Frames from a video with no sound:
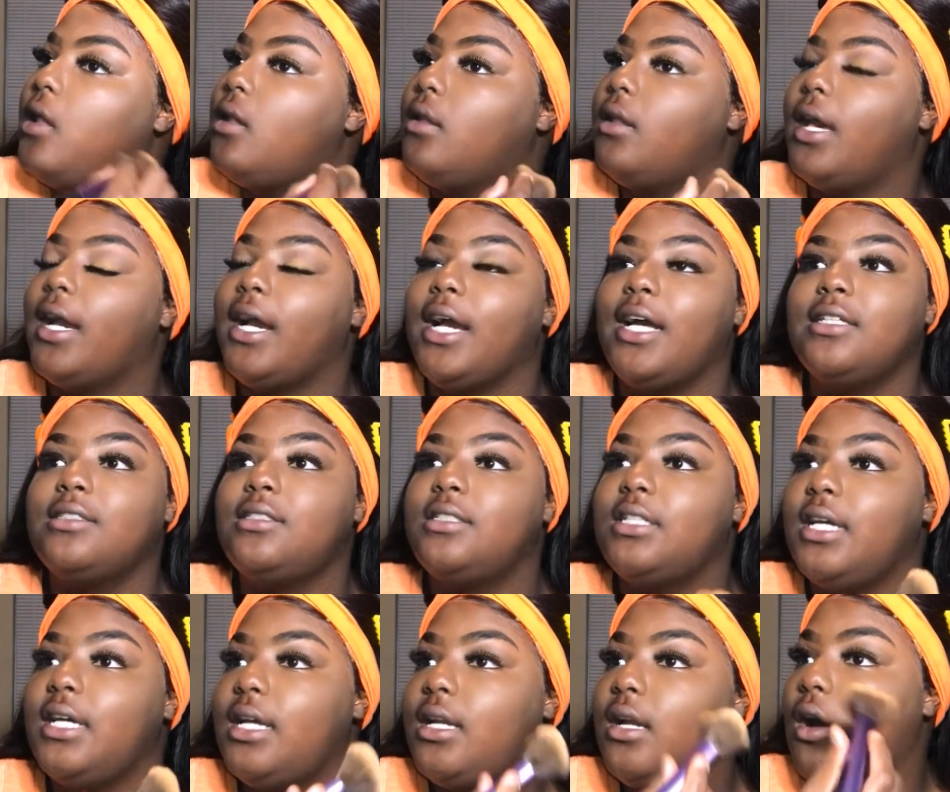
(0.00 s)
Like I
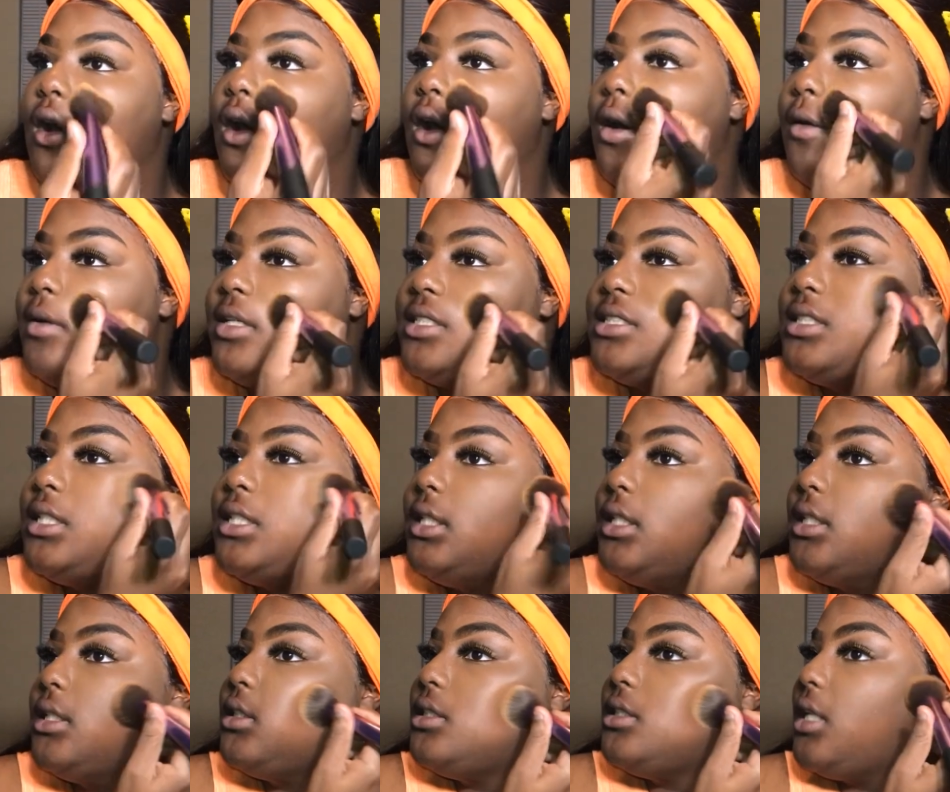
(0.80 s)
said, I always
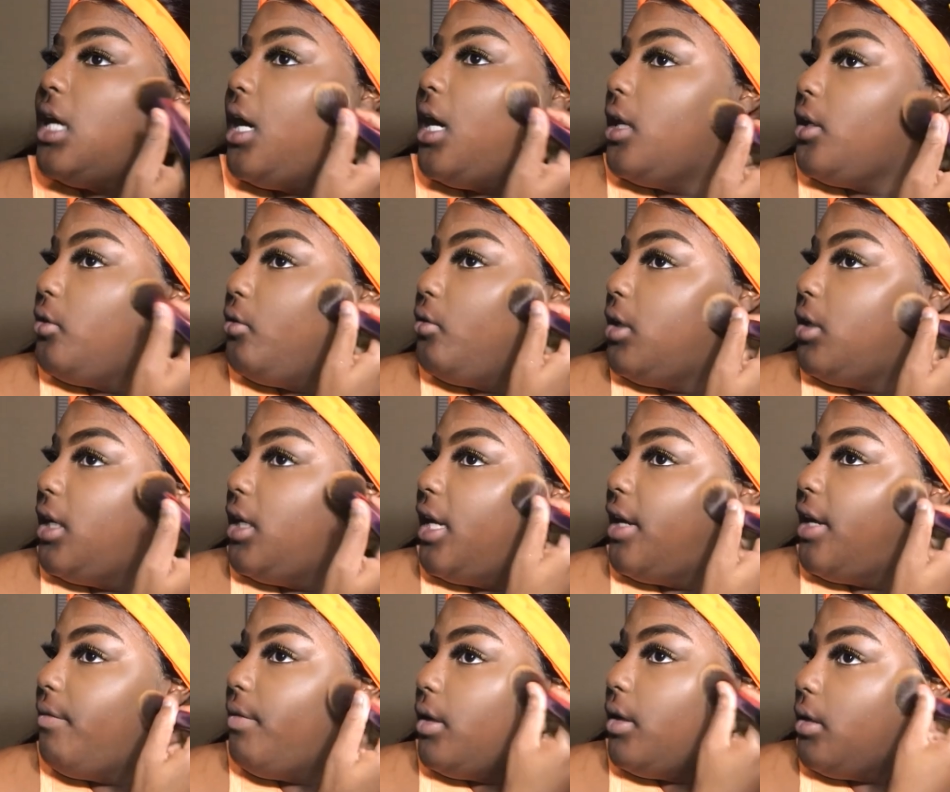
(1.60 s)
think it's not, you can
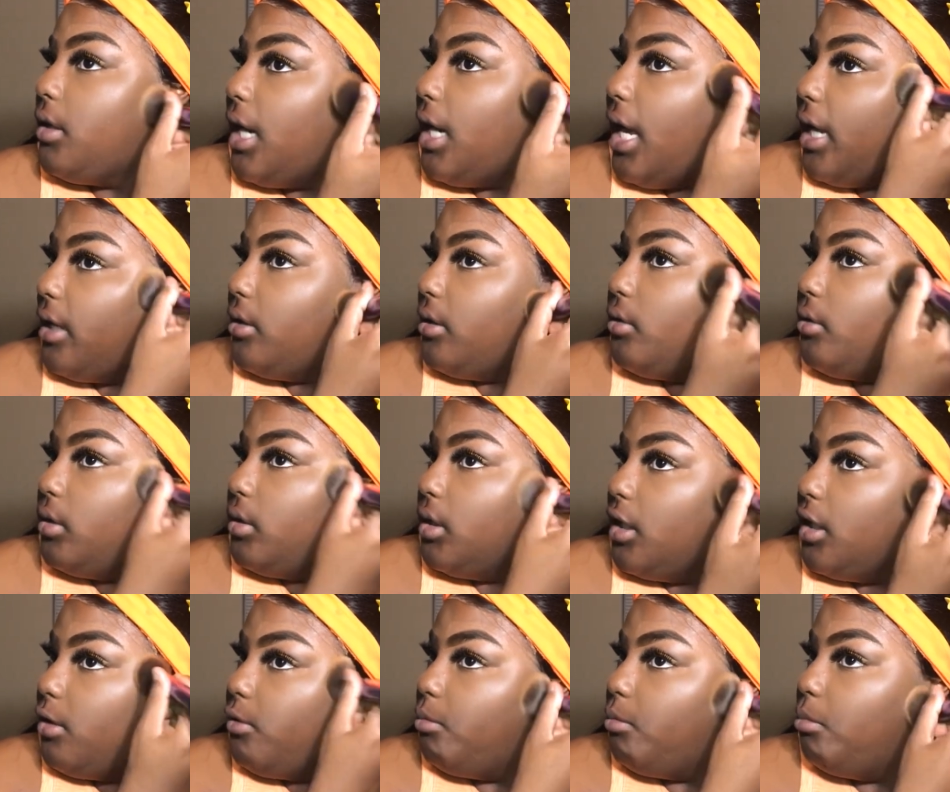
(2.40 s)
never not do
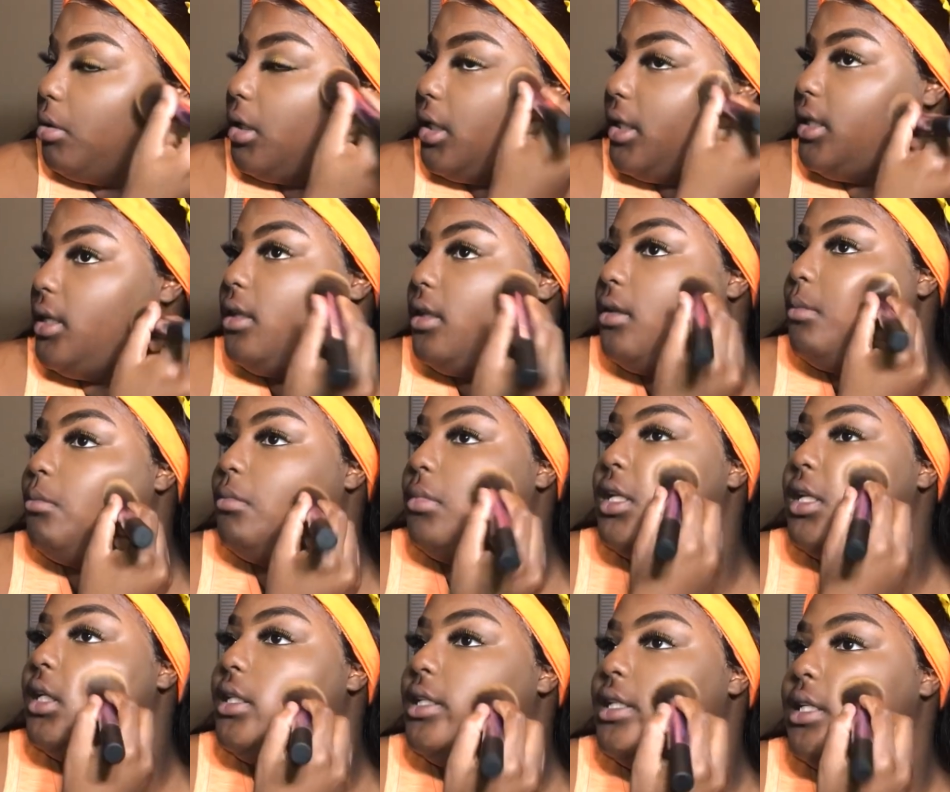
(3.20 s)
enough blending.
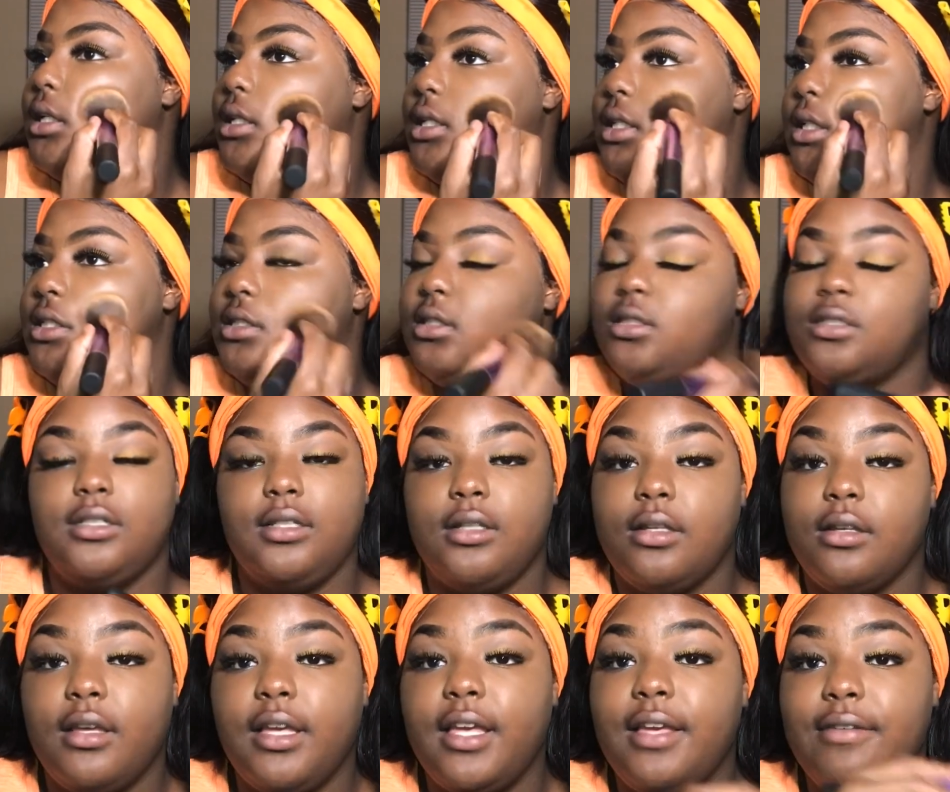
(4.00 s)
Blending is
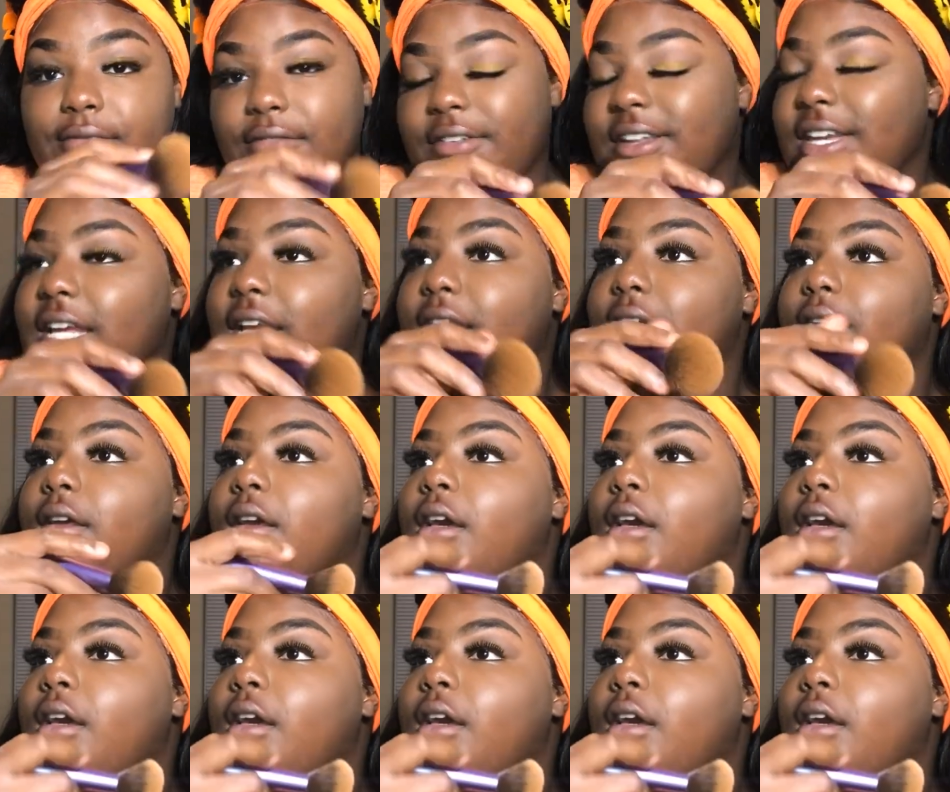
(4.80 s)
infinite.